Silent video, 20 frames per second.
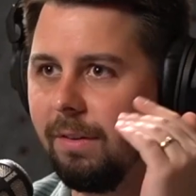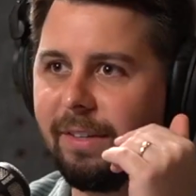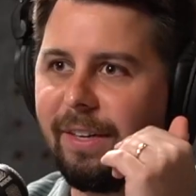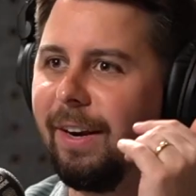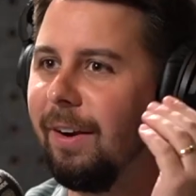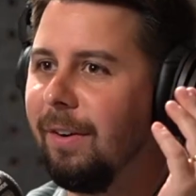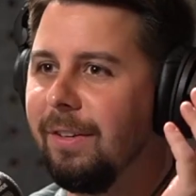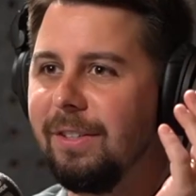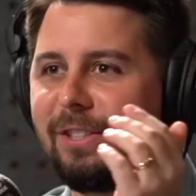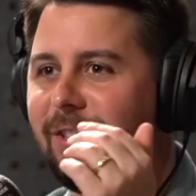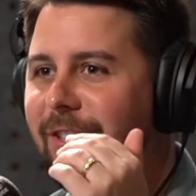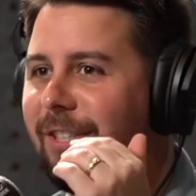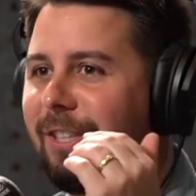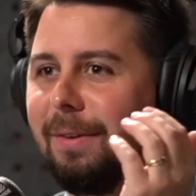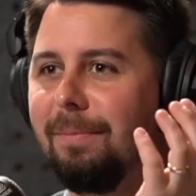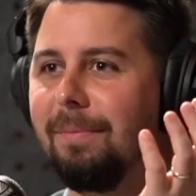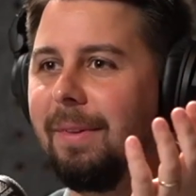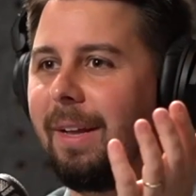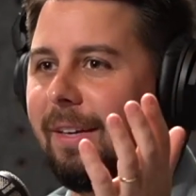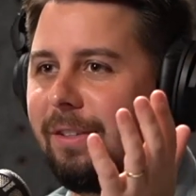You know, it's just something
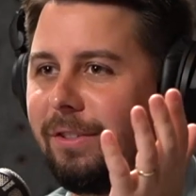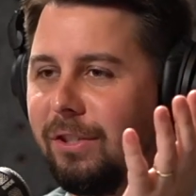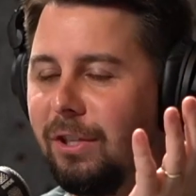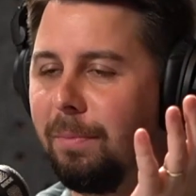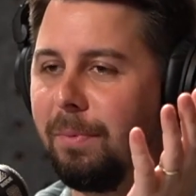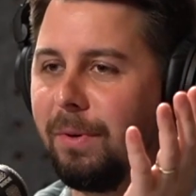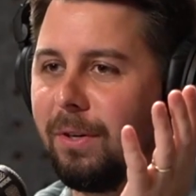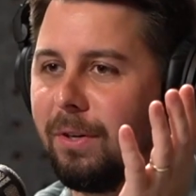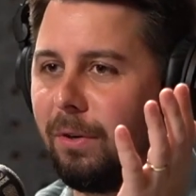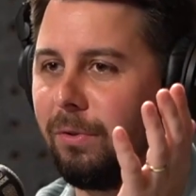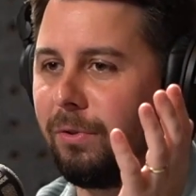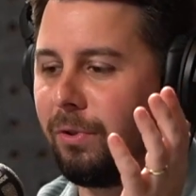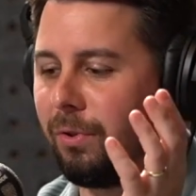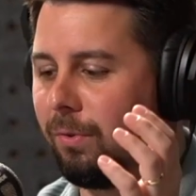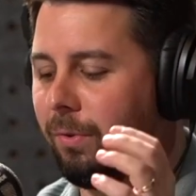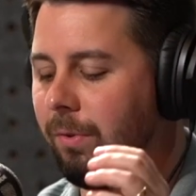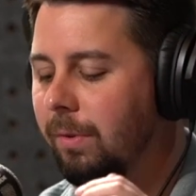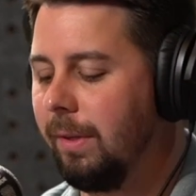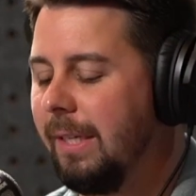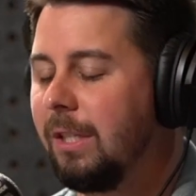Whatever. Like super
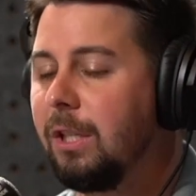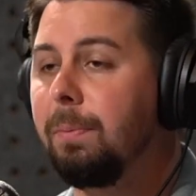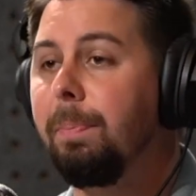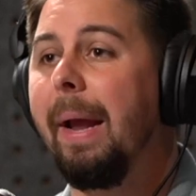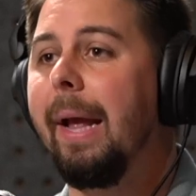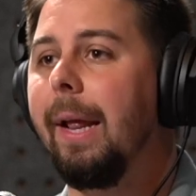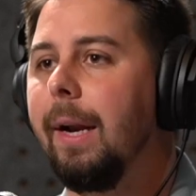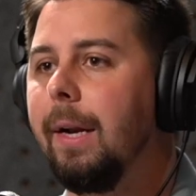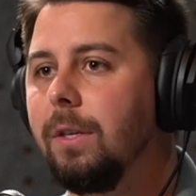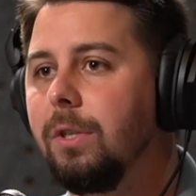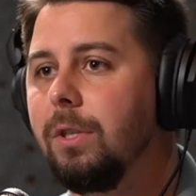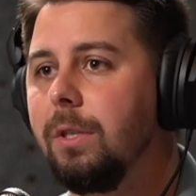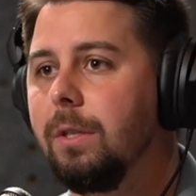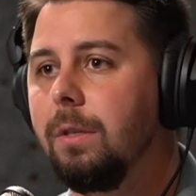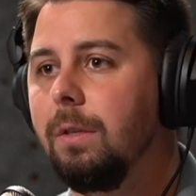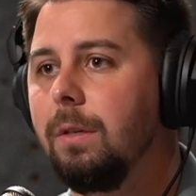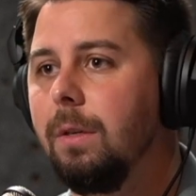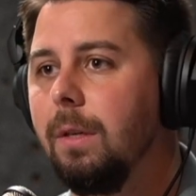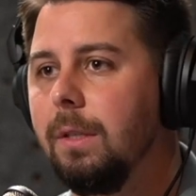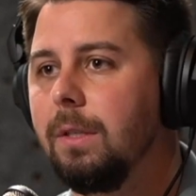cultural. It's Spanish.
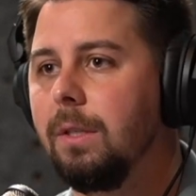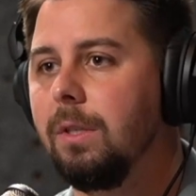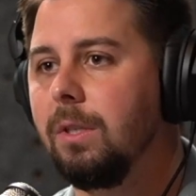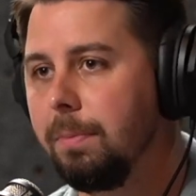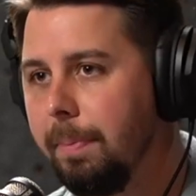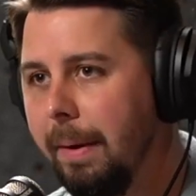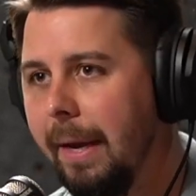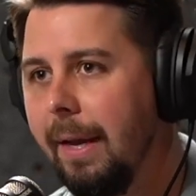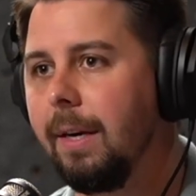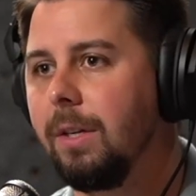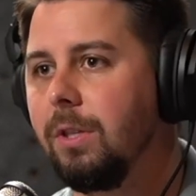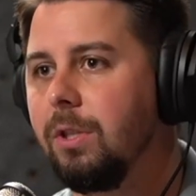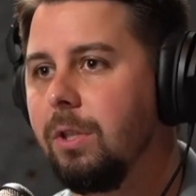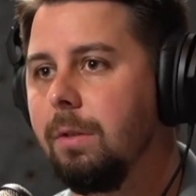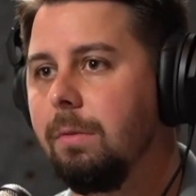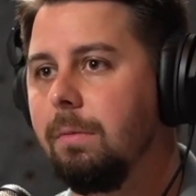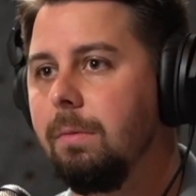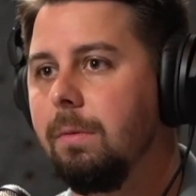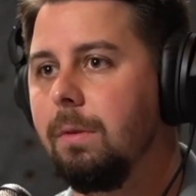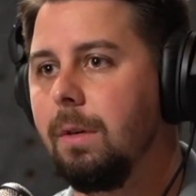Yeah, it's a Spanish
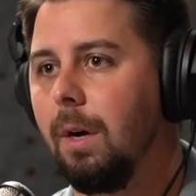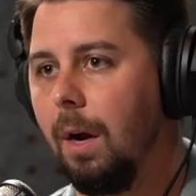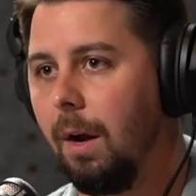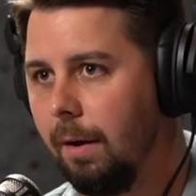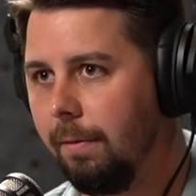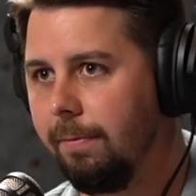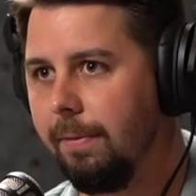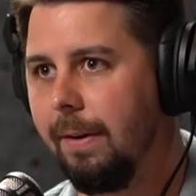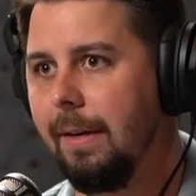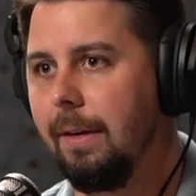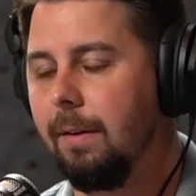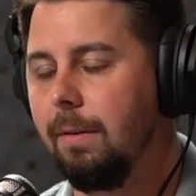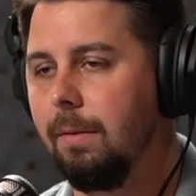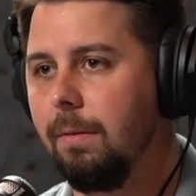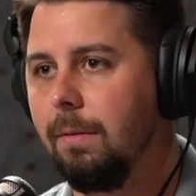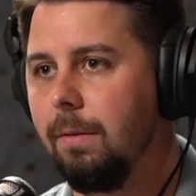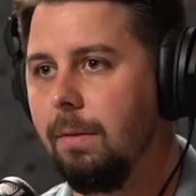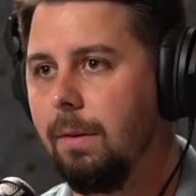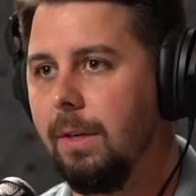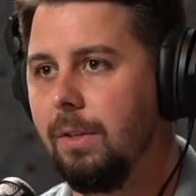coffee
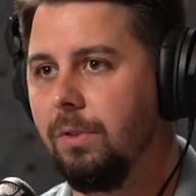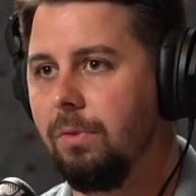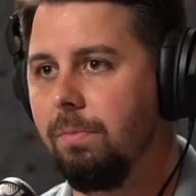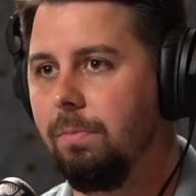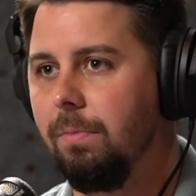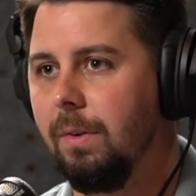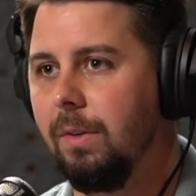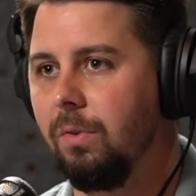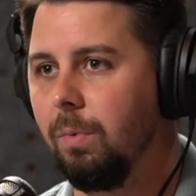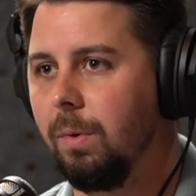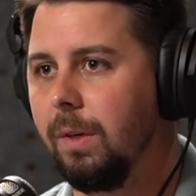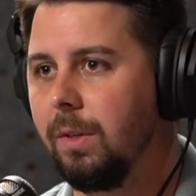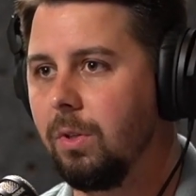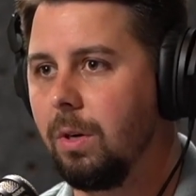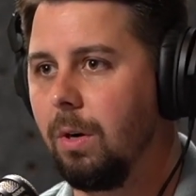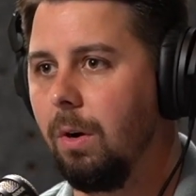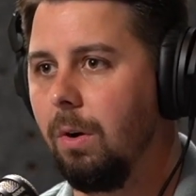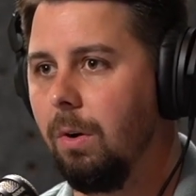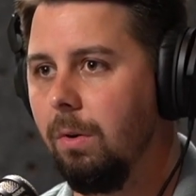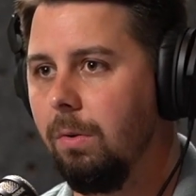is is what it's
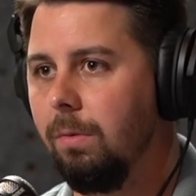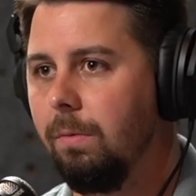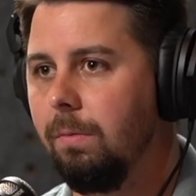called.